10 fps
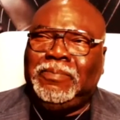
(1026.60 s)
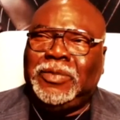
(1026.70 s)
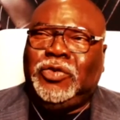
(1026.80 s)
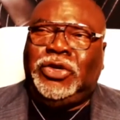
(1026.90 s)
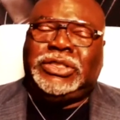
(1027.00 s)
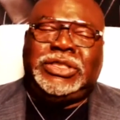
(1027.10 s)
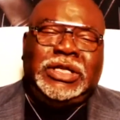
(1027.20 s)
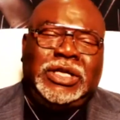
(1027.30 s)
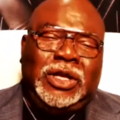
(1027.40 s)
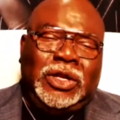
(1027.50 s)

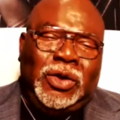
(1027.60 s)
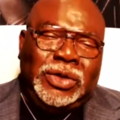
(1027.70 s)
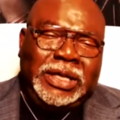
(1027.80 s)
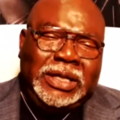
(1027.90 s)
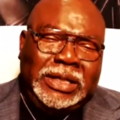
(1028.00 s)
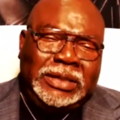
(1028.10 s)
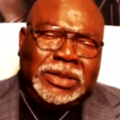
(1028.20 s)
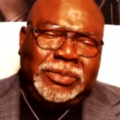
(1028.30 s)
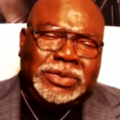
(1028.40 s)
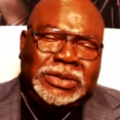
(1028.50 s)
Christian
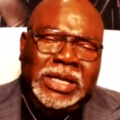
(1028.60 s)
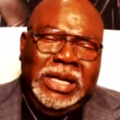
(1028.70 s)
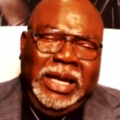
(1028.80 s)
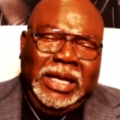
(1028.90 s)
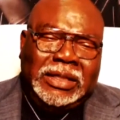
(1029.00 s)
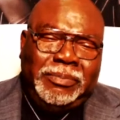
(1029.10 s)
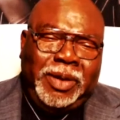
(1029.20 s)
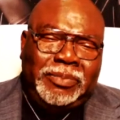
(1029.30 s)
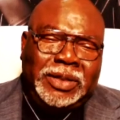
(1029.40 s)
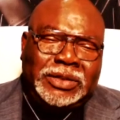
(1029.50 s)
colloquialisms in the
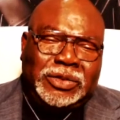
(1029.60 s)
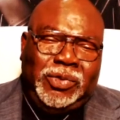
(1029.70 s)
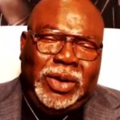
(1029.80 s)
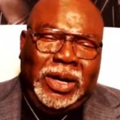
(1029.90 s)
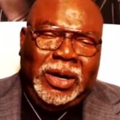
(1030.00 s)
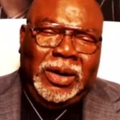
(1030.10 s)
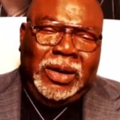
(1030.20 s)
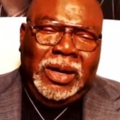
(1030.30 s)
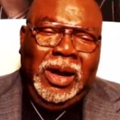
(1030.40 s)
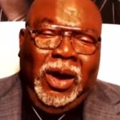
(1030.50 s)
public
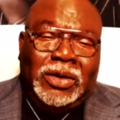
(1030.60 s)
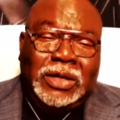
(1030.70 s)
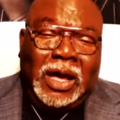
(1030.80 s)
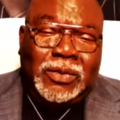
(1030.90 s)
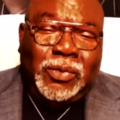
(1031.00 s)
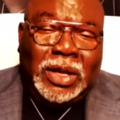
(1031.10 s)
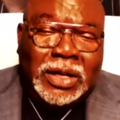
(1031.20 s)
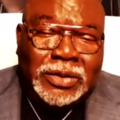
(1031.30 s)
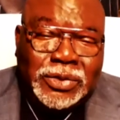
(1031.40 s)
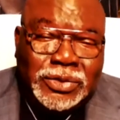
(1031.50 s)
square are not well
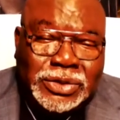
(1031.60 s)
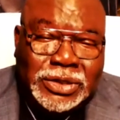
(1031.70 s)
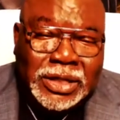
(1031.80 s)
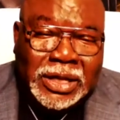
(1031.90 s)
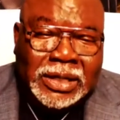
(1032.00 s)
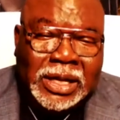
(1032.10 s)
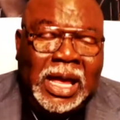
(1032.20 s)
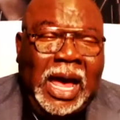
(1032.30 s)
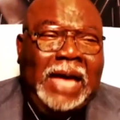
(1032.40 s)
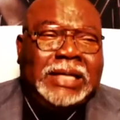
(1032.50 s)
understood.
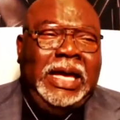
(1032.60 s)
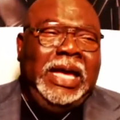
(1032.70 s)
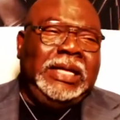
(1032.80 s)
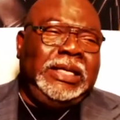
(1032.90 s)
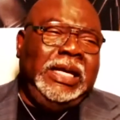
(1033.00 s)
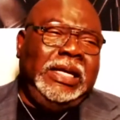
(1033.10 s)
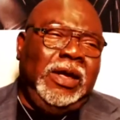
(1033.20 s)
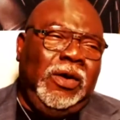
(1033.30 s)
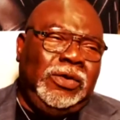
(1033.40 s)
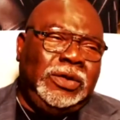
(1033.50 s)
I can't get
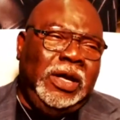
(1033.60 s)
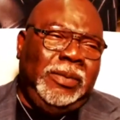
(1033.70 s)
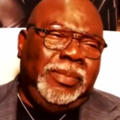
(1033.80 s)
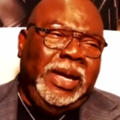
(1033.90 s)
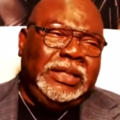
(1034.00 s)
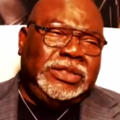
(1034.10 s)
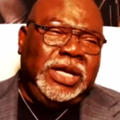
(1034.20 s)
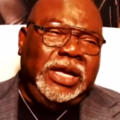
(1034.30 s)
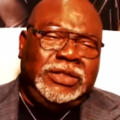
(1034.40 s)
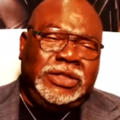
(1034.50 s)
on a main
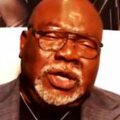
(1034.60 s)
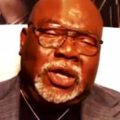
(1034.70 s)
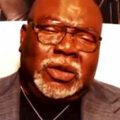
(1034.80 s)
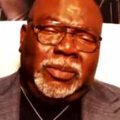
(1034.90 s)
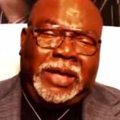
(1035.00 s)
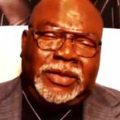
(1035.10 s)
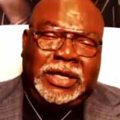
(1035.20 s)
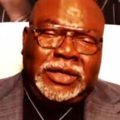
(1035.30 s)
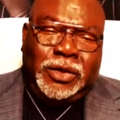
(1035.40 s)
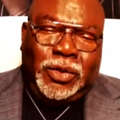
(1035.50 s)
stage and talk about the
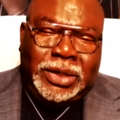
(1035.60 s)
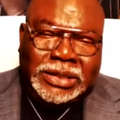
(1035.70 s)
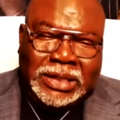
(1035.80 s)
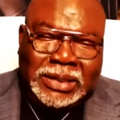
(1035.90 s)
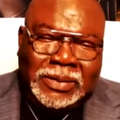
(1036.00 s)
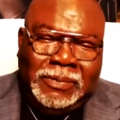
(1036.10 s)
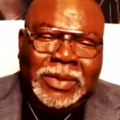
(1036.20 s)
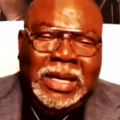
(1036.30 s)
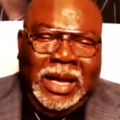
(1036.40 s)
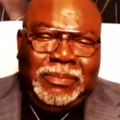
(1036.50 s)
anointing
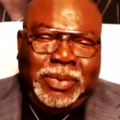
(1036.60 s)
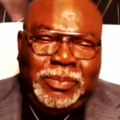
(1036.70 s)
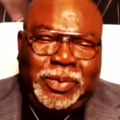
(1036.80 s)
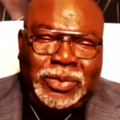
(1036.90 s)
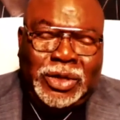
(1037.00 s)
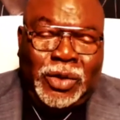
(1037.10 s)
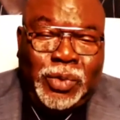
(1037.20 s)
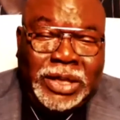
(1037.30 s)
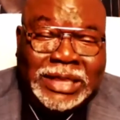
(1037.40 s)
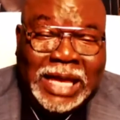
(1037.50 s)
and people know
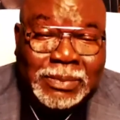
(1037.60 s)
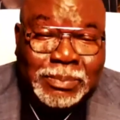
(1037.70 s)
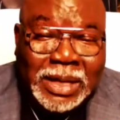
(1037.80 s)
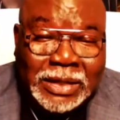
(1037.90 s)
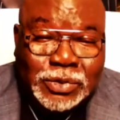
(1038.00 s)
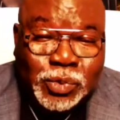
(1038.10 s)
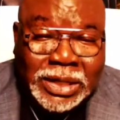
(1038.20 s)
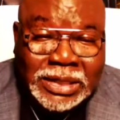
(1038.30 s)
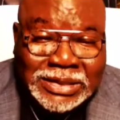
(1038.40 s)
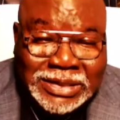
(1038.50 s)
what that means. What
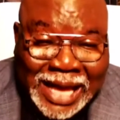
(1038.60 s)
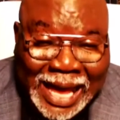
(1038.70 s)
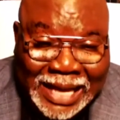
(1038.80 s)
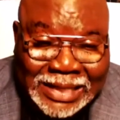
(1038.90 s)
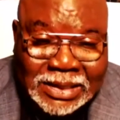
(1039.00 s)
is that?